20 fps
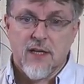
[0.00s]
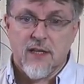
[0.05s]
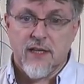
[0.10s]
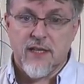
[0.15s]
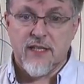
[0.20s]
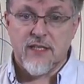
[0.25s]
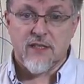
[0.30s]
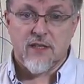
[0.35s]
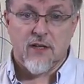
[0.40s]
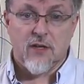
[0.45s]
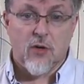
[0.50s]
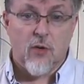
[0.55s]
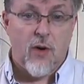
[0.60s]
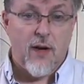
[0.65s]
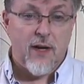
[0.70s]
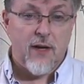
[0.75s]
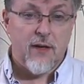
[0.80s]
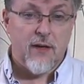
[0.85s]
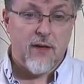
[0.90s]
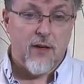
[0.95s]
These are
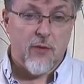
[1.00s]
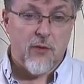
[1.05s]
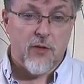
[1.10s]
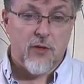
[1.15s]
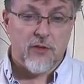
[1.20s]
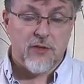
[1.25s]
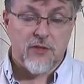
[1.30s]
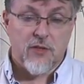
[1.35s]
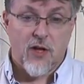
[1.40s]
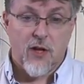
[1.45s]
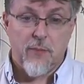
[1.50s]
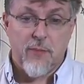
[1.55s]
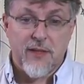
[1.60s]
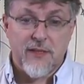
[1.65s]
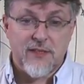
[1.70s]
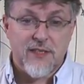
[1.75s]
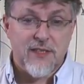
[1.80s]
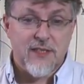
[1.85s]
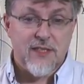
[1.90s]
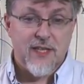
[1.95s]
quite low-cost
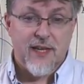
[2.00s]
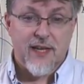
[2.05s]
eyepieces.